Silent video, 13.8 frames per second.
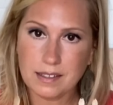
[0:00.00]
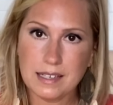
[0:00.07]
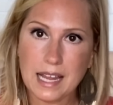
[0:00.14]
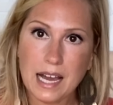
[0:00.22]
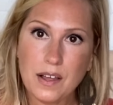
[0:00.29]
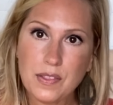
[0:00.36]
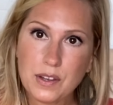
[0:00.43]

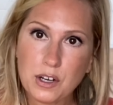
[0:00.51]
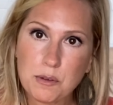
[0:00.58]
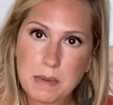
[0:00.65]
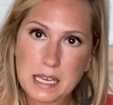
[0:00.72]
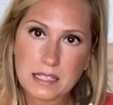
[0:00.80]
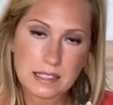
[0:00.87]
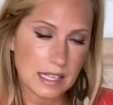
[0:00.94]
now that our
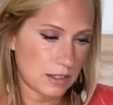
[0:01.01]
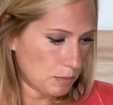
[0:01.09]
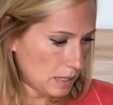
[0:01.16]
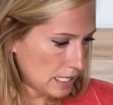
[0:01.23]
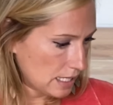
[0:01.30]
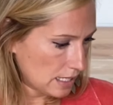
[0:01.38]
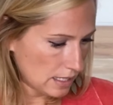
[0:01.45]
main leather
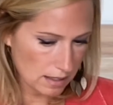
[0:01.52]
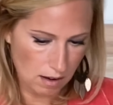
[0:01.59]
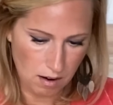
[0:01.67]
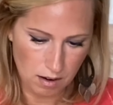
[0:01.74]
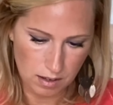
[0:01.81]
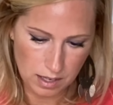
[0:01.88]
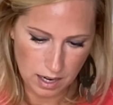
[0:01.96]
pieces
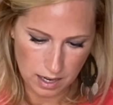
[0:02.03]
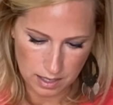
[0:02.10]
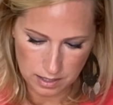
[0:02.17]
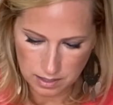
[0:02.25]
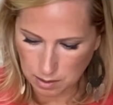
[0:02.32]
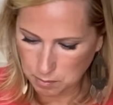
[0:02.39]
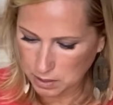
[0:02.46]
are
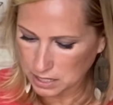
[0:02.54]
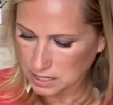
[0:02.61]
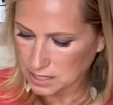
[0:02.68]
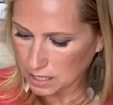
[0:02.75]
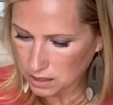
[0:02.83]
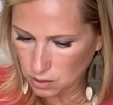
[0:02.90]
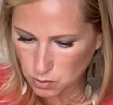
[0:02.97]
cut, I'm gonna
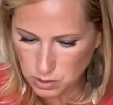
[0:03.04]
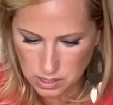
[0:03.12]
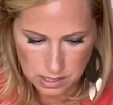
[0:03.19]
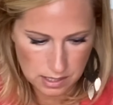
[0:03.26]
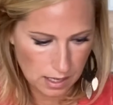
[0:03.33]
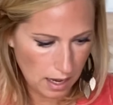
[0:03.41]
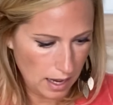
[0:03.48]
set those
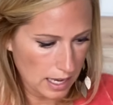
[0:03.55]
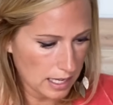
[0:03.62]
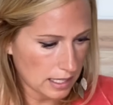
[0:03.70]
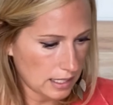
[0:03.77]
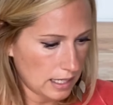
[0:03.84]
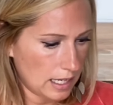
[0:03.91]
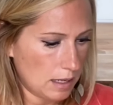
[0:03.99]

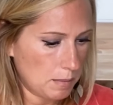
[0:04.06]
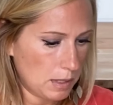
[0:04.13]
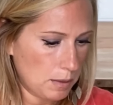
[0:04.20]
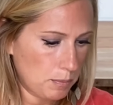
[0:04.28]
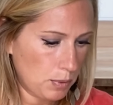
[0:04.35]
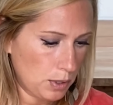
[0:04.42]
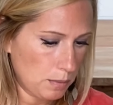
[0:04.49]
aside and I'm gonna
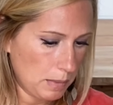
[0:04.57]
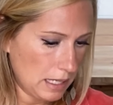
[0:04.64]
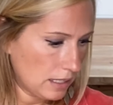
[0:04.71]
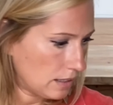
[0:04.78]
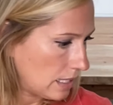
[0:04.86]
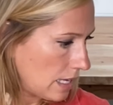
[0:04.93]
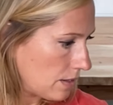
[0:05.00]
put
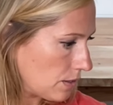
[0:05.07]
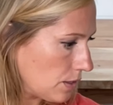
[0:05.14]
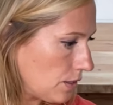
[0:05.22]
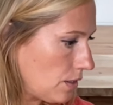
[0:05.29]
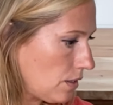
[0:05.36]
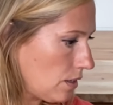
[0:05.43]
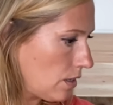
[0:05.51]
my
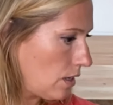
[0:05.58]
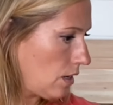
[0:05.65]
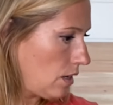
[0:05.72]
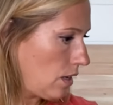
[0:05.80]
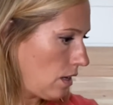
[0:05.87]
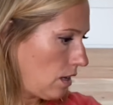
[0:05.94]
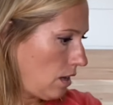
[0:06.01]
leather
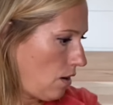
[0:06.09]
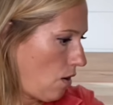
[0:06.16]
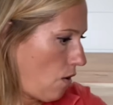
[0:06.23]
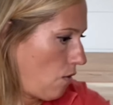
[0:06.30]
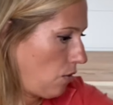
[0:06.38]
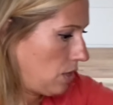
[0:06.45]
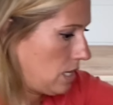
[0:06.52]

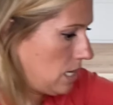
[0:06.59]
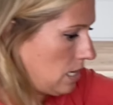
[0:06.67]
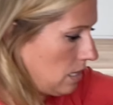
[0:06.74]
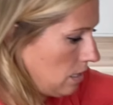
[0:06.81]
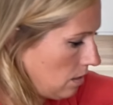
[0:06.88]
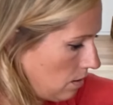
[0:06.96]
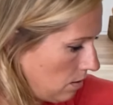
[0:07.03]
over
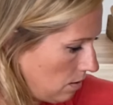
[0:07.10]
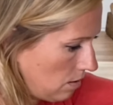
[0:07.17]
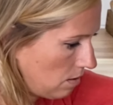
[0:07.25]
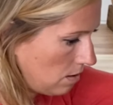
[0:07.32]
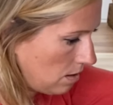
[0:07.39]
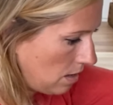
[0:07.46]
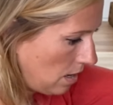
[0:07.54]
here.
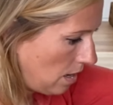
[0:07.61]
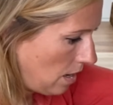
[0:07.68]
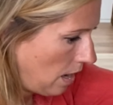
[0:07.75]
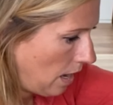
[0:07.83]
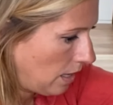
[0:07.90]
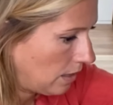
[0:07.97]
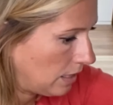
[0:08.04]

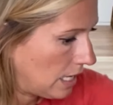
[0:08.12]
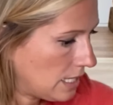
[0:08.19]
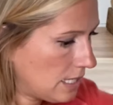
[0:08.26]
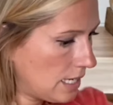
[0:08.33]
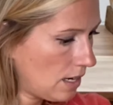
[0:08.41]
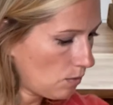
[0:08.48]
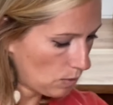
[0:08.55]
And let's
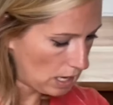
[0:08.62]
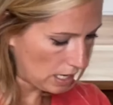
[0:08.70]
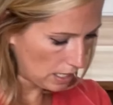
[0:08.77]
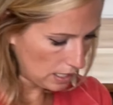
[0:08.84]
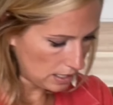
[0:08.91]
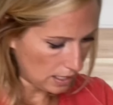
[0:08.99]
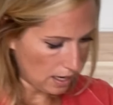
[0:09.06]
get
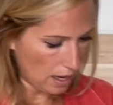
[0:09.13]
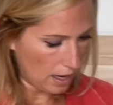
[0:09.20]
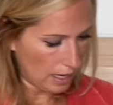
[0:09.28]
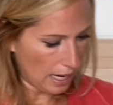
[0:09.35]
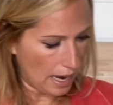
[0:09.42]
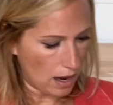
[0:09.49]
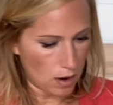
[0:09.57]
ready to cut
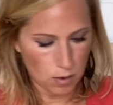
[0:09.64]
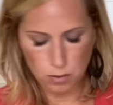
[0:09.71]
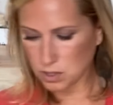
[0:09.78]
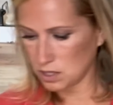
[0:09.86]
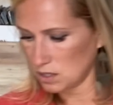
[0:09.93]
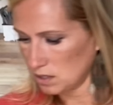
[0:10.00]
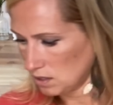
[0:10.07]

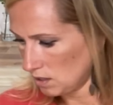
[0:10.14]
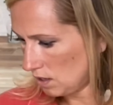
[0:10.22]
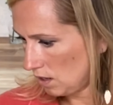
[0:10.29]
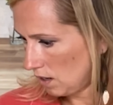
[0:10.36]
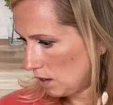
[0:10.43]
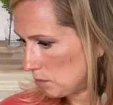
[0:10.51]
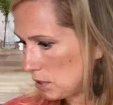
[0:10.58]
out,
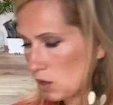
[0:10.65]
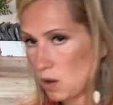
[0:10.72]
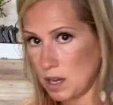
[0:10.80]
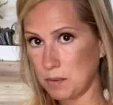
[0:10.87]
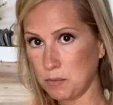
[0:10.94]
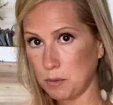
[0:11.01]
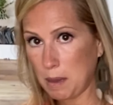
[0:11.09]
I'm gonna go ahead
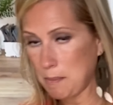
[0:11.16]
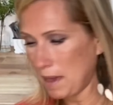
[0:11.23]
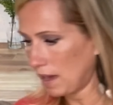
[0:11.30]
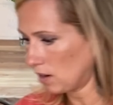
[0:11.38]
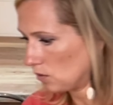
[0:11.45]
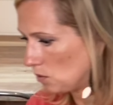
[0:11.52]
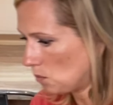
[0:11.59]
and put my
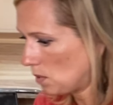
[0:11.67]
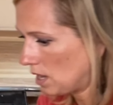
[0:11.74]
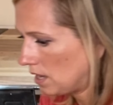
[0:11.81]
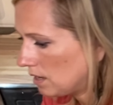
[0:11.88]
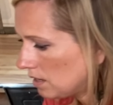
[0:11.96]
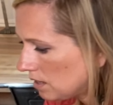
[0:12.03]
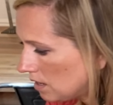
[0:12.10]
pattern
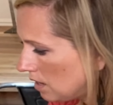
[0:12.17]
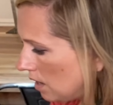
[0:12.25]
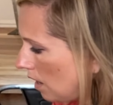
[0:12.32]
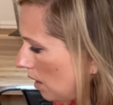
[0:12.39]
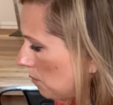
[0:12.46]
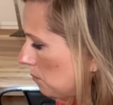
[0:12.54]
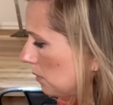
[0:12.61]
away,
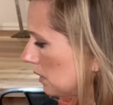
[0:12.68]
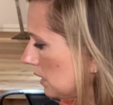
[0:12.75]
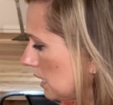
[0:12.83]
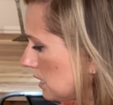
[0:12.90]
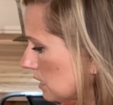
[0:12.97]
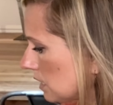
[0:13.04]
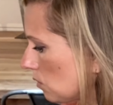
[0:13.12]
but
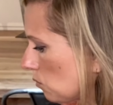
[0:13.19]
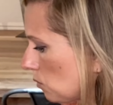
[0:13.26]
let's get